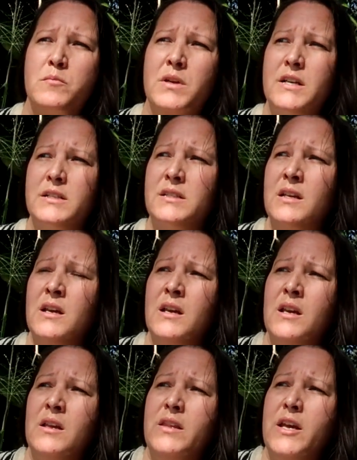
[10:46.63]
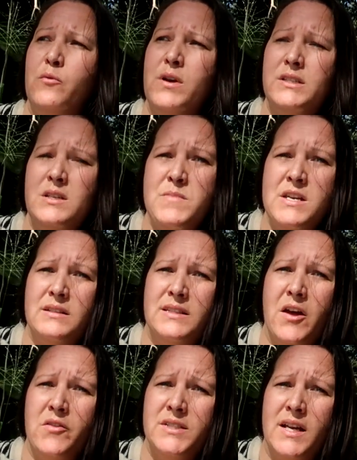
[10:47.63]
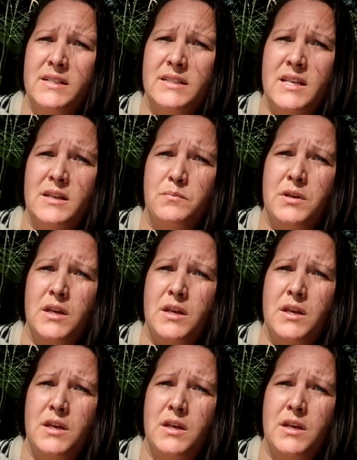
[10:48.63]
because they arrested me in Southside St.